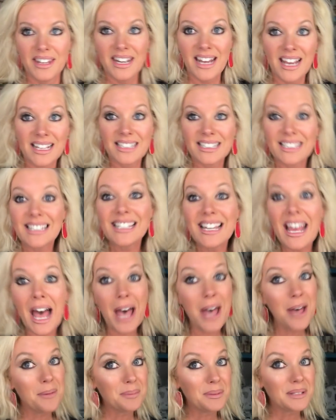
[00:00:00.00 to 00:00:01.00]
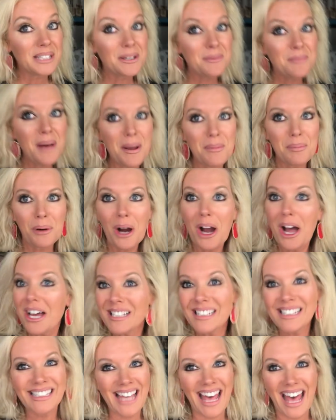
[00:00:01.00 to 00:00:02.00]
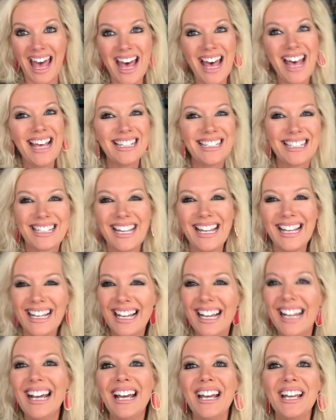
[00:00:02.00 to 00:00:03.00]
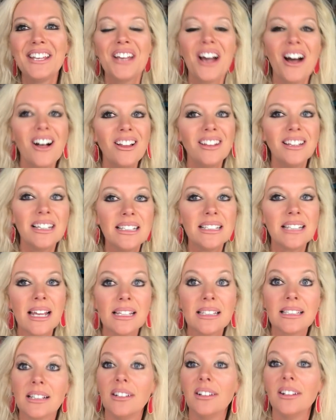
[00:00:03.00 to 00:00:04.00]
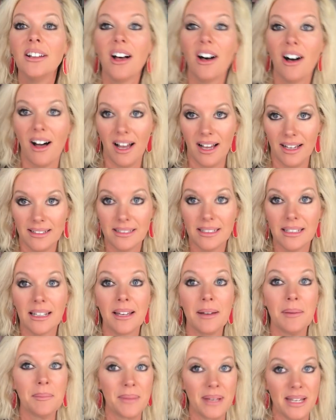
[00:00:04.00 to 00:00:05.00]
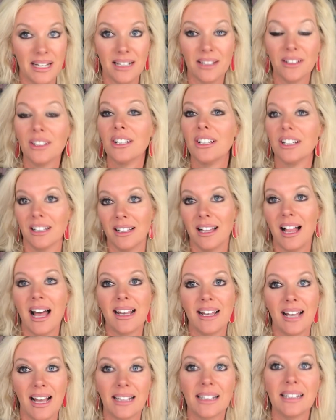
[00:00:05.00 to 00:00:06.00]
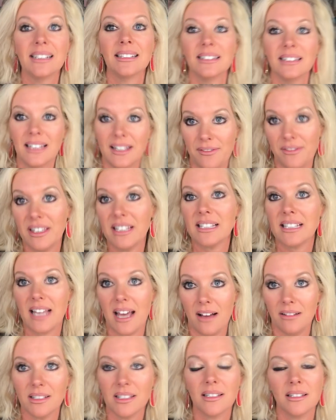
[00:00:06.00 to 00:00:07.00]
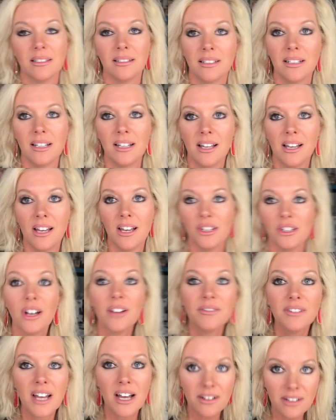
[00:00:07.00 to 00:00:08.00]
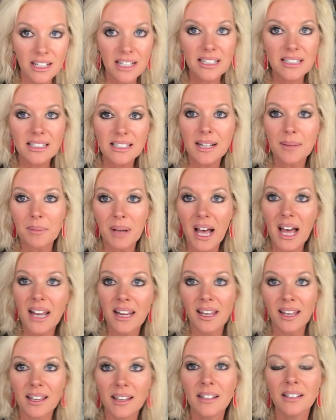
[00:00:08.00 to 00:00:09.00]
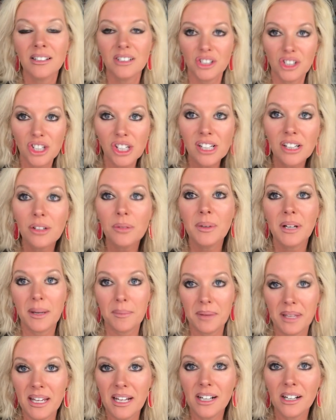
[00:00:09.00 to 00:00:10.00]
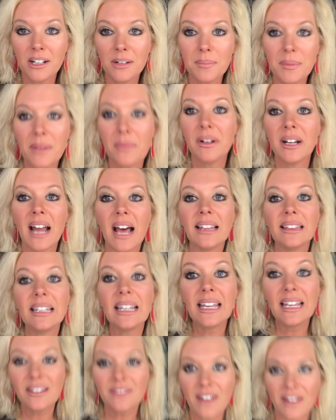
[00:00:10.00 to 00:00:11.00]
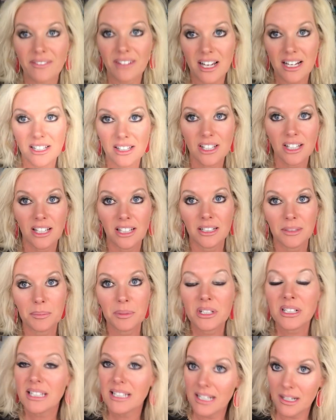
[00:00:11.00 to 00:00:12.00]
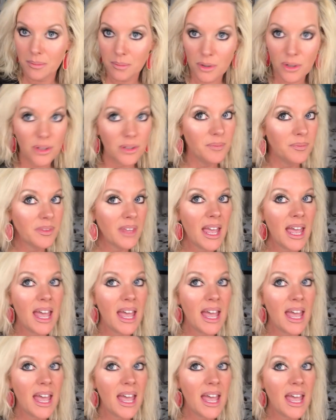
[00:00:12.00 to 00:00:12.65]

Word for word: Next step to my process. Y'all, it takes a lot to get me to look like I can leave this house. Y'all have noticed I'm kind of chill when I'm here, but when I leave, I've got to look presentable.